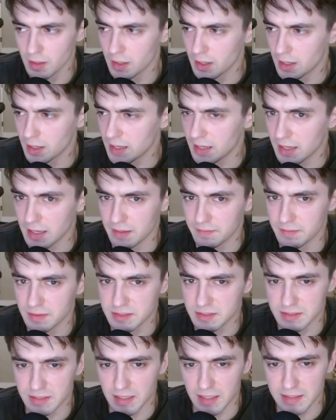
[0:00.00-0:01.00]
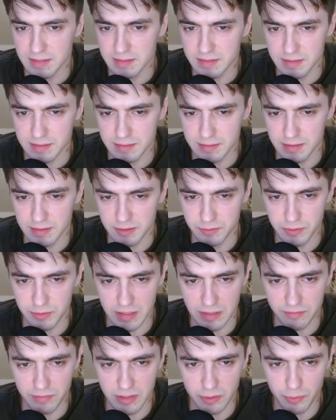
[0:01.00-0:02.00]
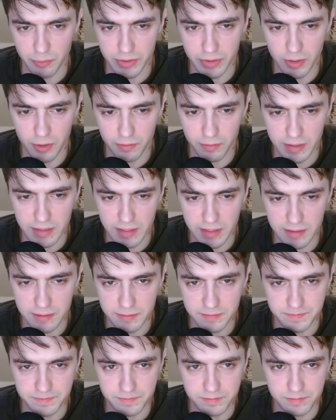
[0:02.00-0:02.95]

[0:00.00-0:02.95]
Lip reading: And this knight doesn't really have anywhere to go right now.